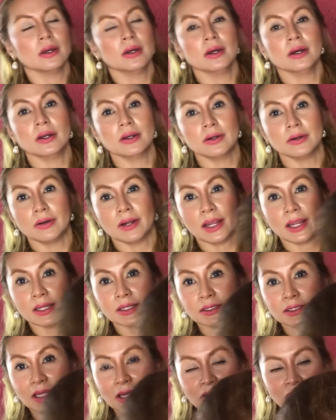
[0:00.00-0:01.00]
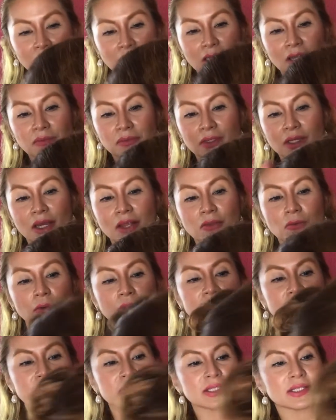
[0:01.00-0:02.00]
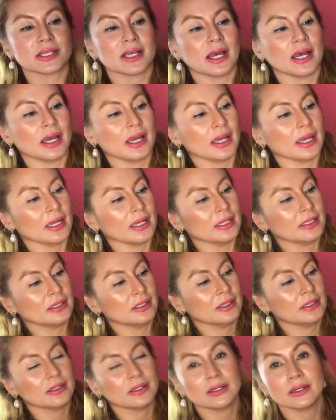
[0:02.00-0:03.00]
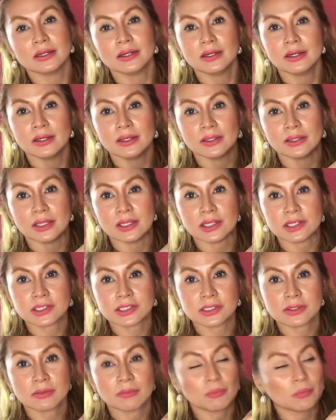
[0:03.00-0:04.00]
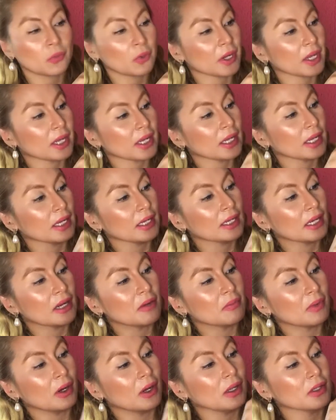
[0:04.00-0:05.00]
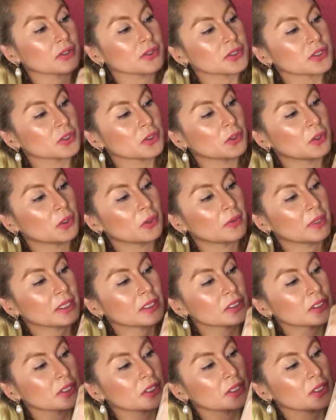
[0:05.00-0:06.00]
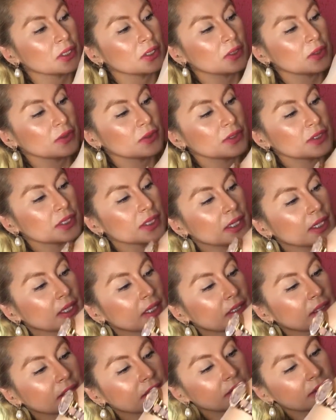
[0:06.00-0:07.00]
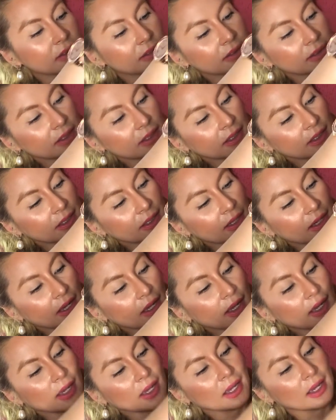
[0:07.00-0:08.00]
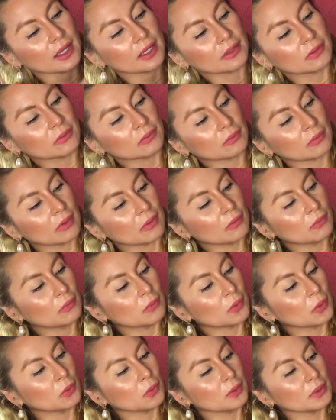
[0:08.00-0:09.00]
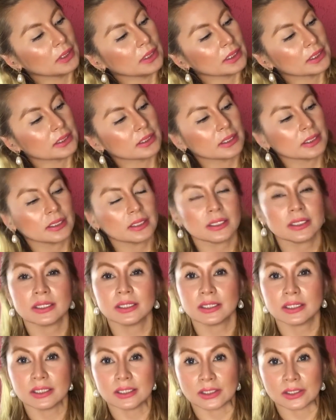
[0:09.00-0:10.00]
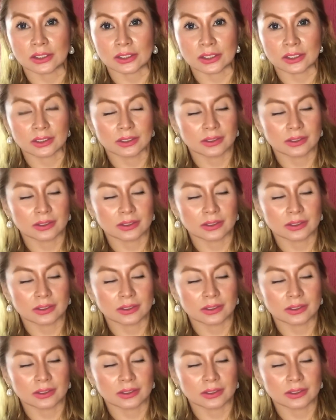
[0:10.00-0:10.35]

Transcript: Alright, now that I'm done with this side, this braid, I'm also going to use it and roll it here